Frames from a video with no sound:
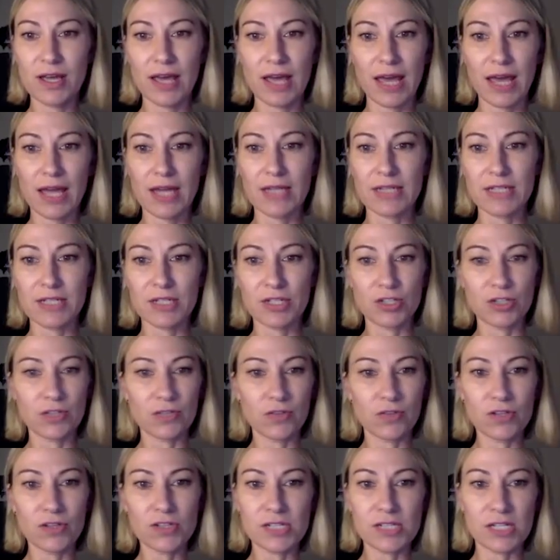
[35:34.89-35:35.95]
And at
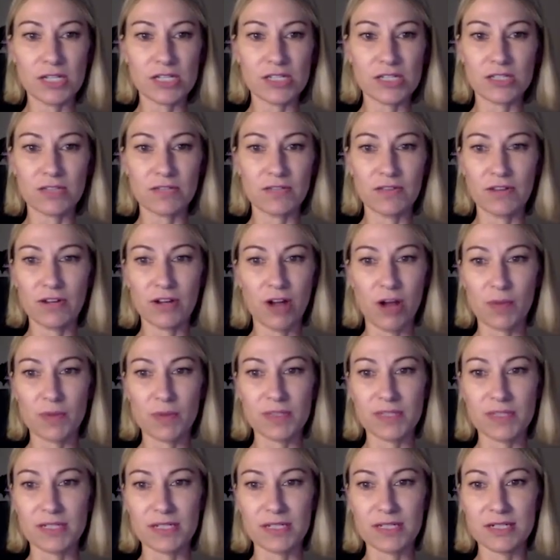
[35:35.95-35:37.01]
university, it's the very
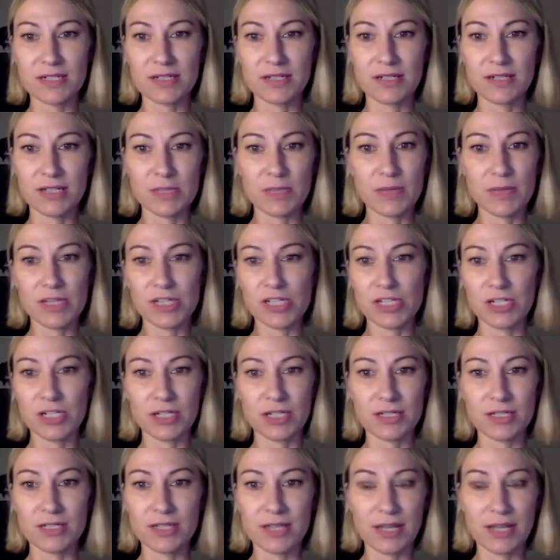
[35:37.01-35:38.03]
opposite, especially mm-hmm.